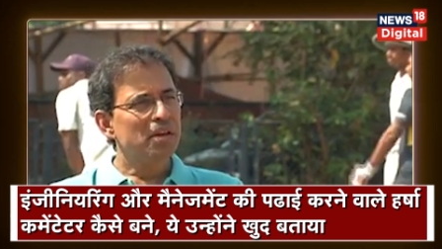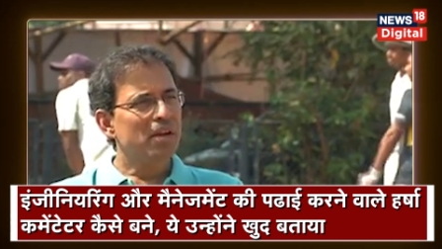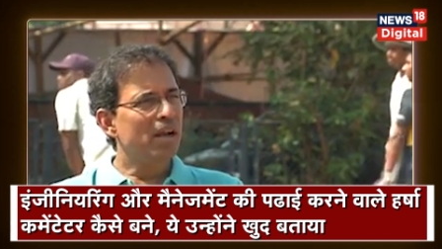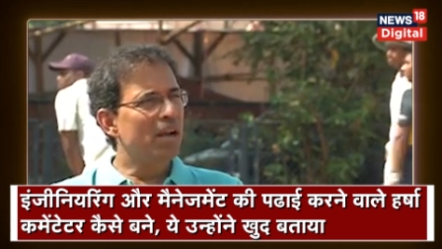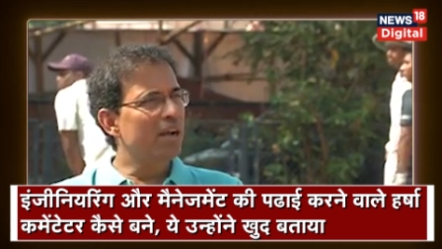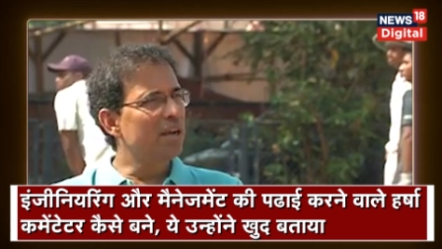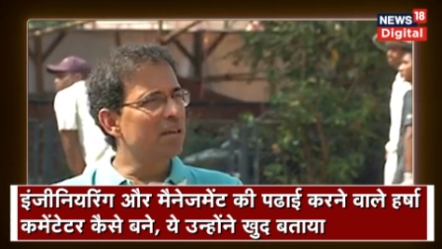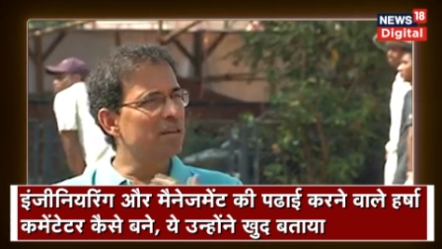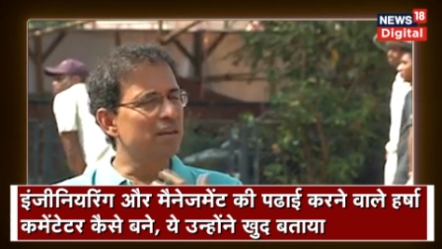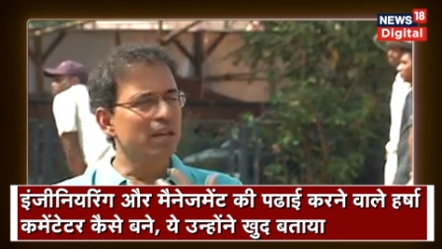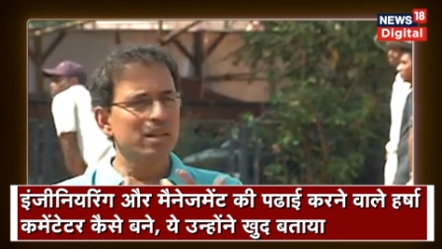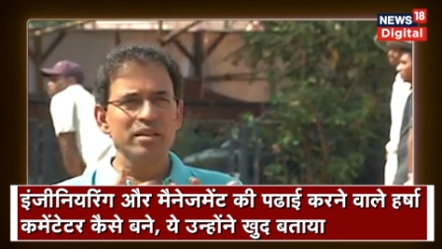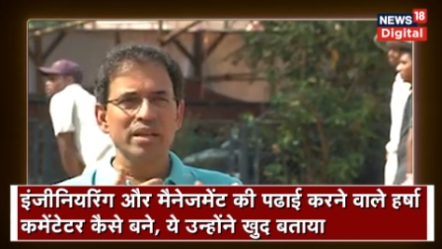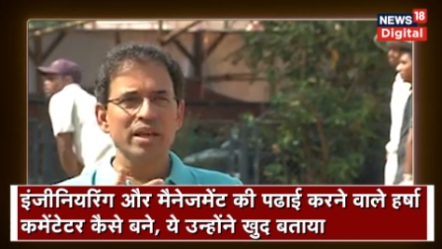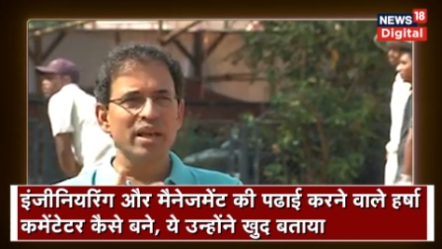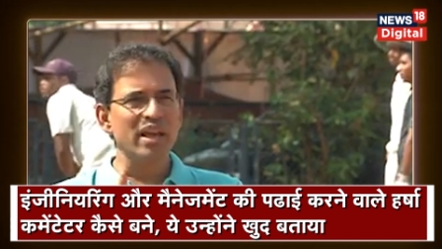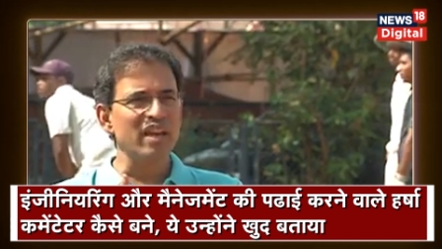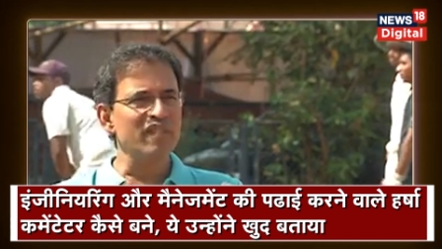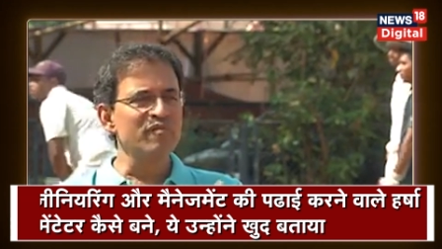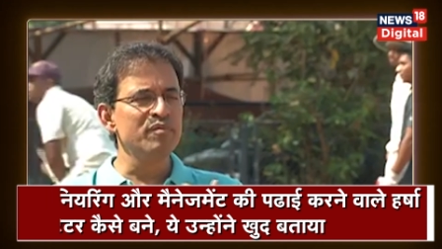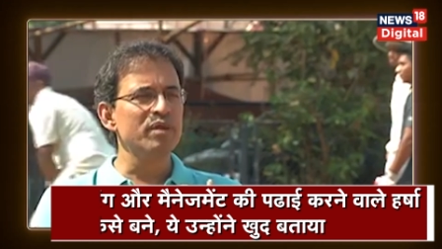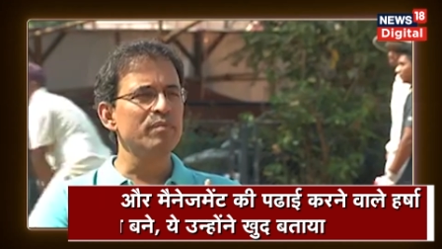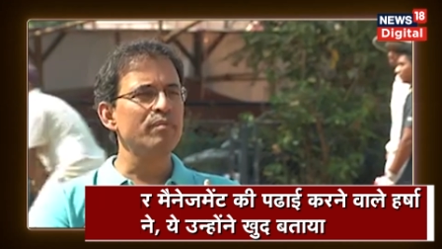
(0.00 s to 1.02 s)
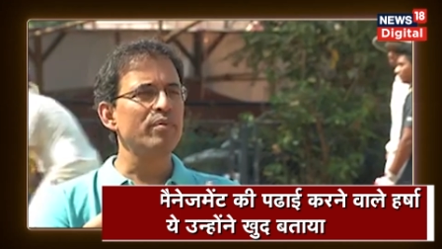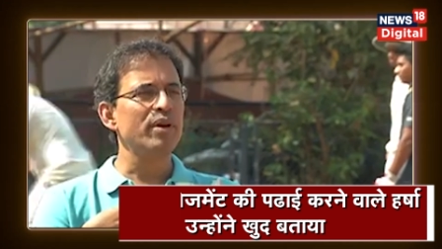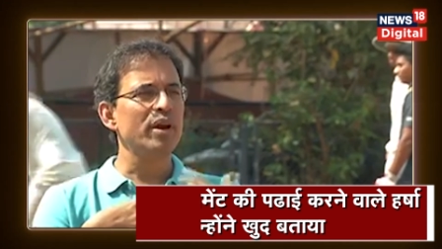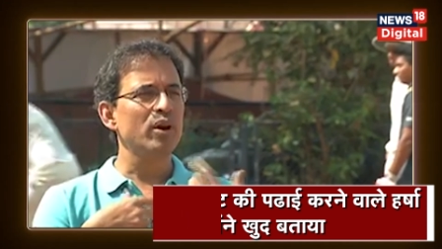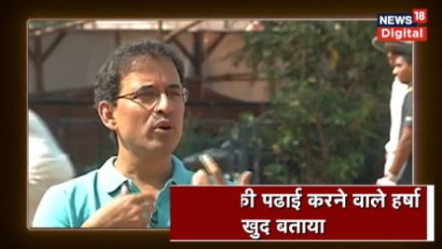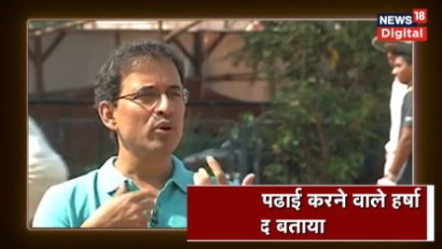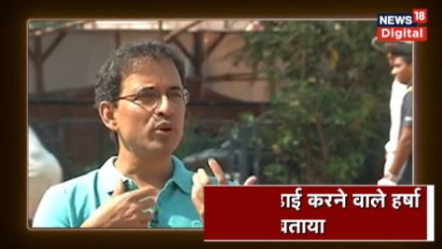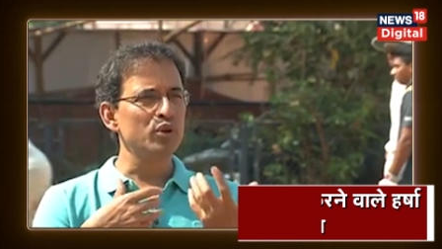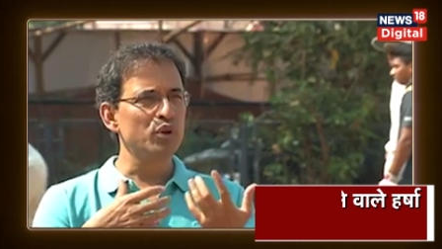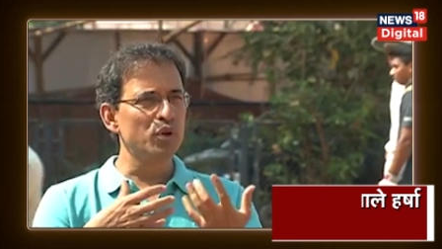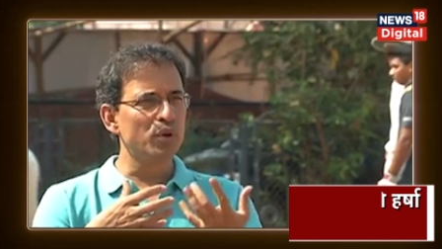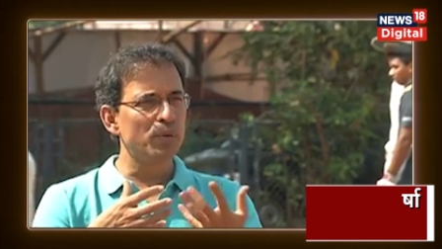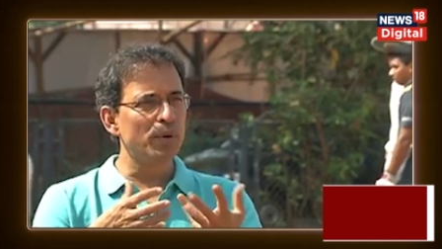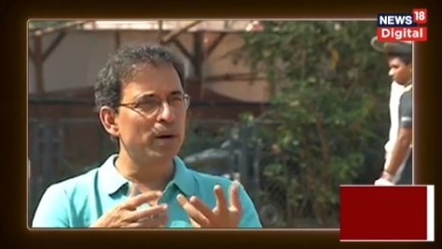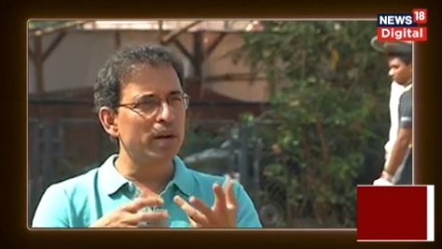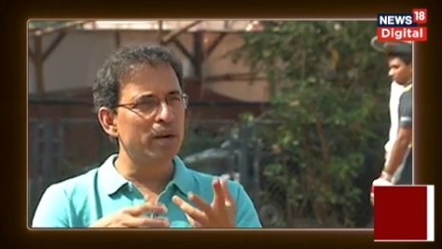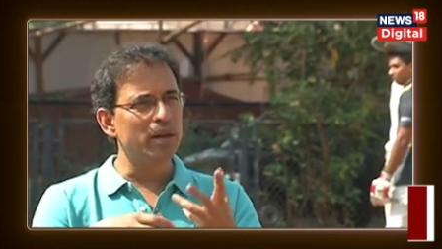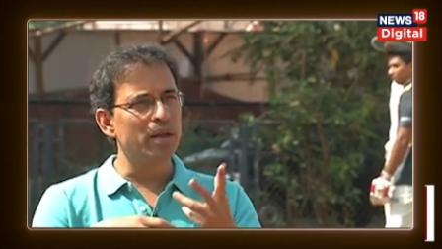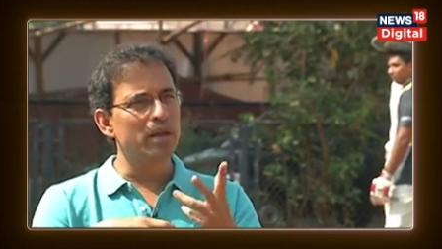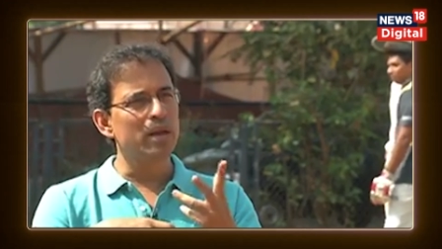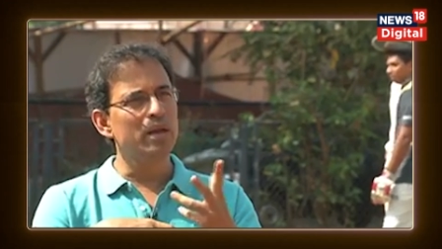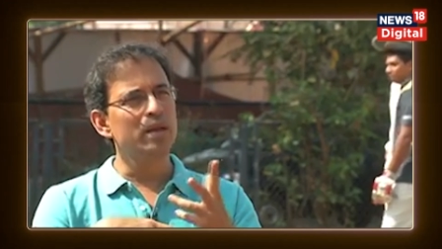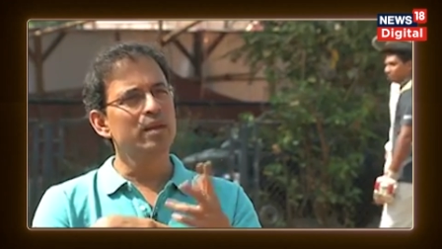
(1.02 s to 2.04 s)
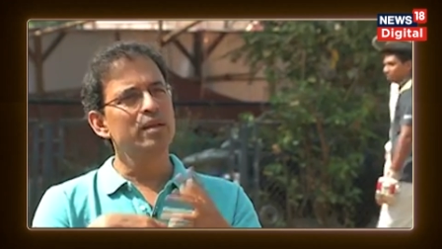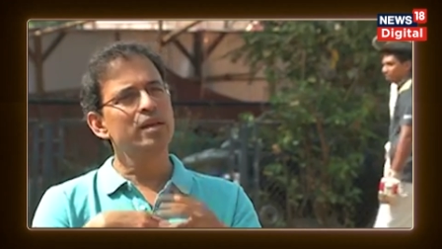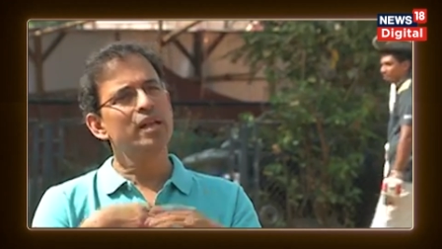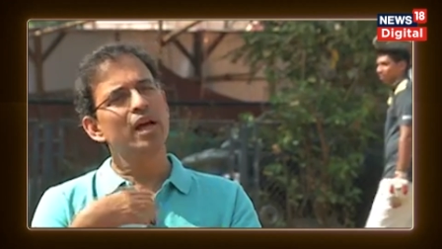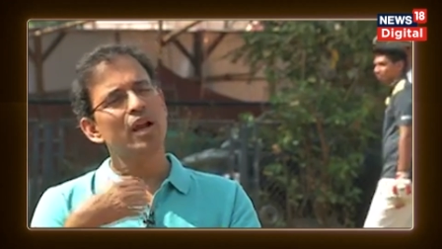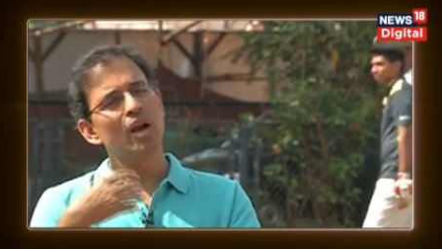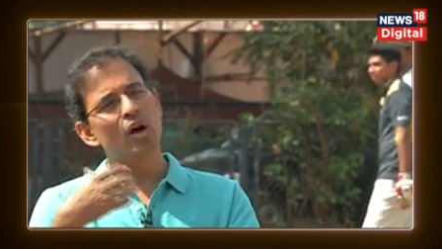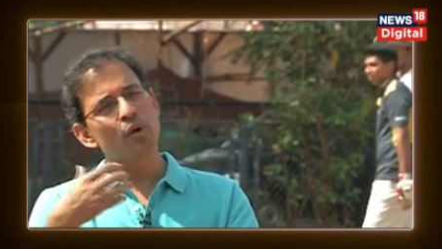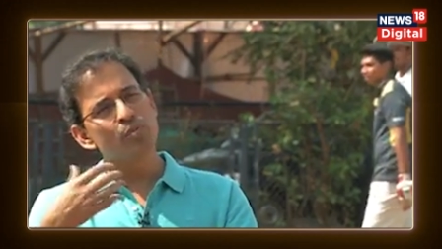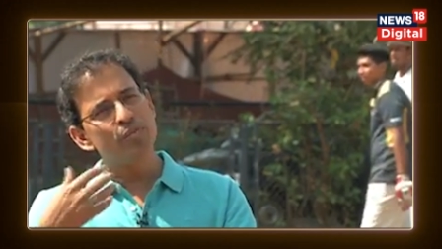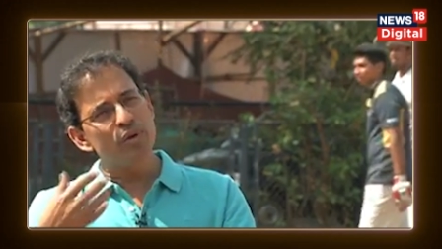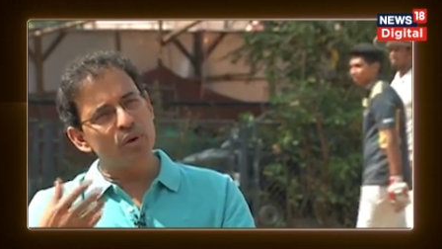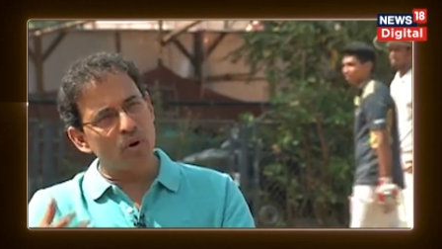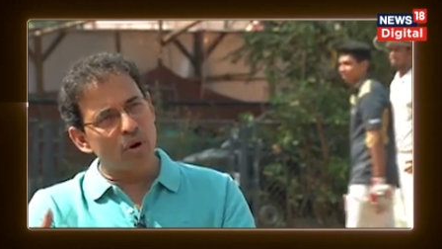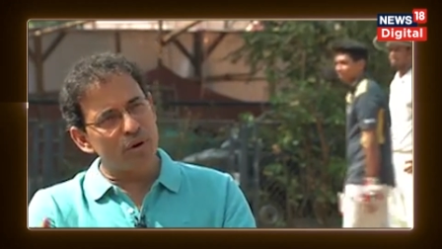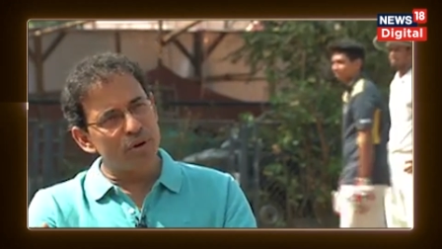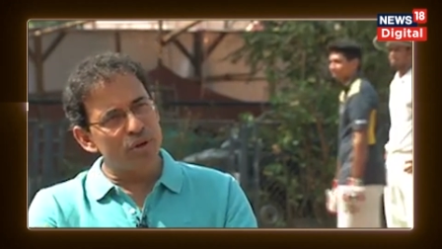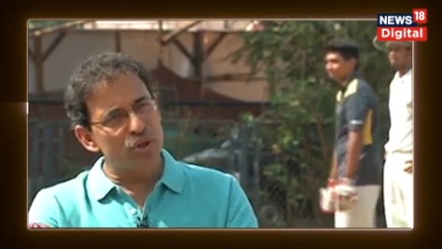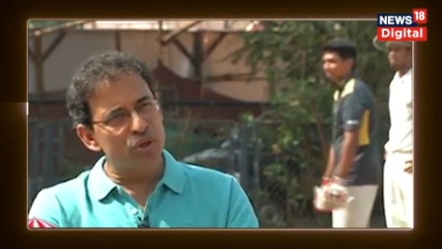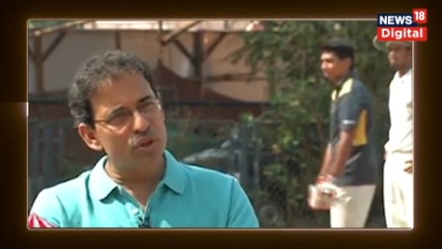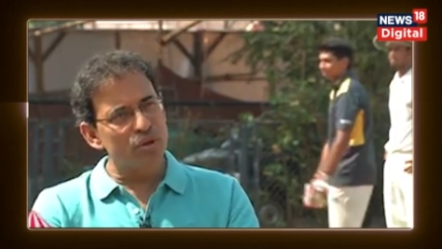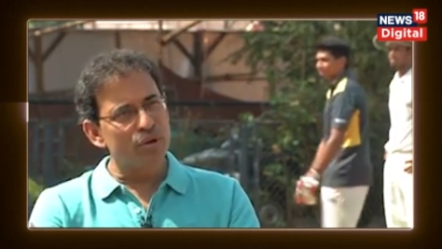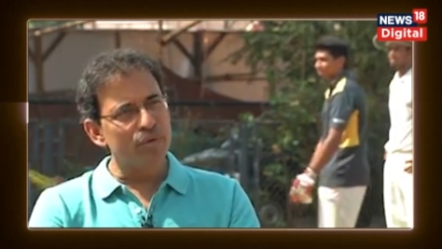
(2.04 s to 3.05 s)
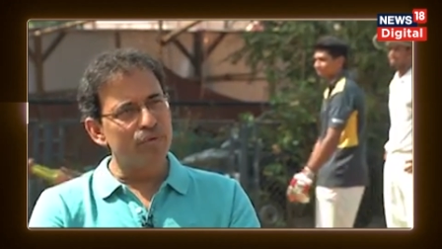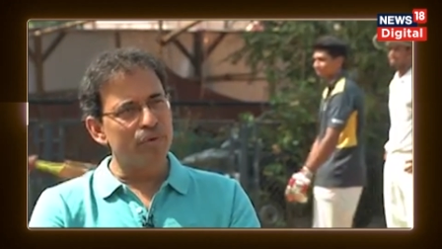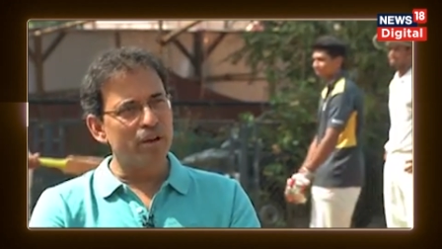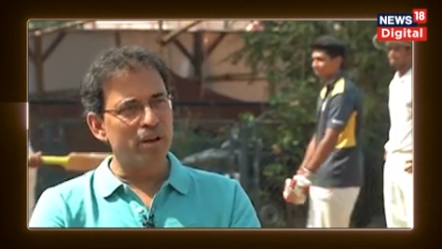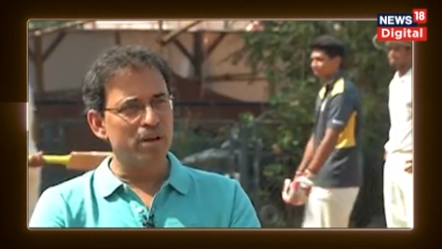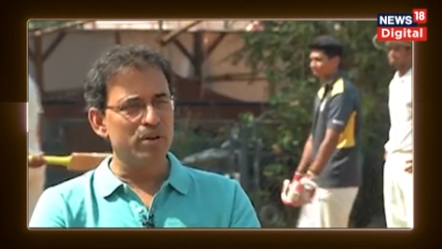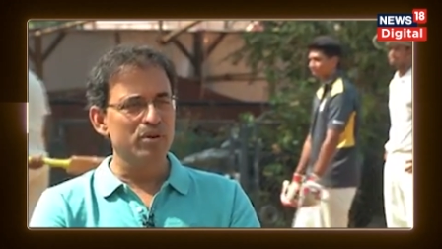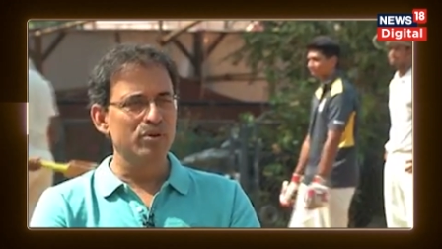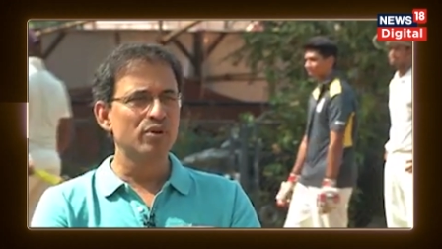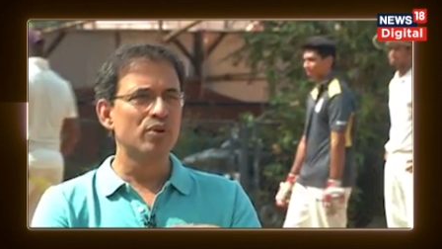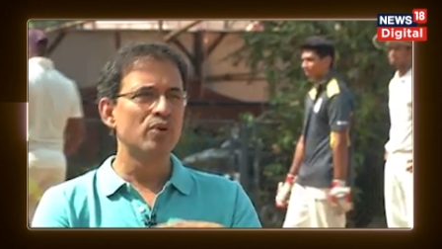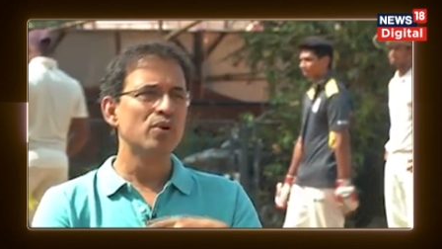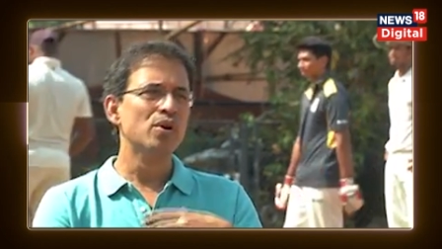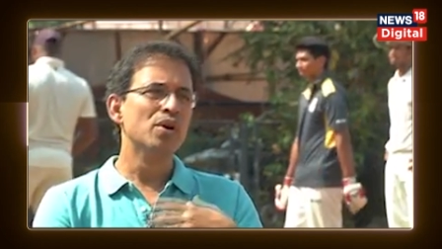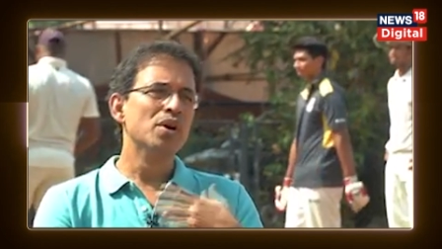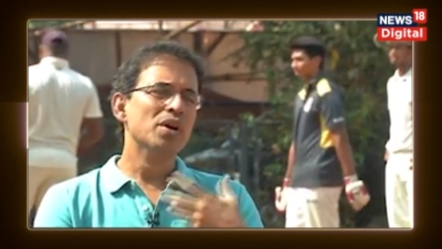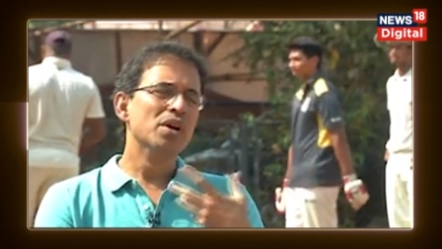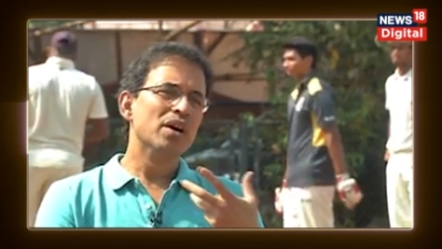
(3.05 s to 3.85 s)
And they gave me a break on Yovani, they allowed me to audition on radio.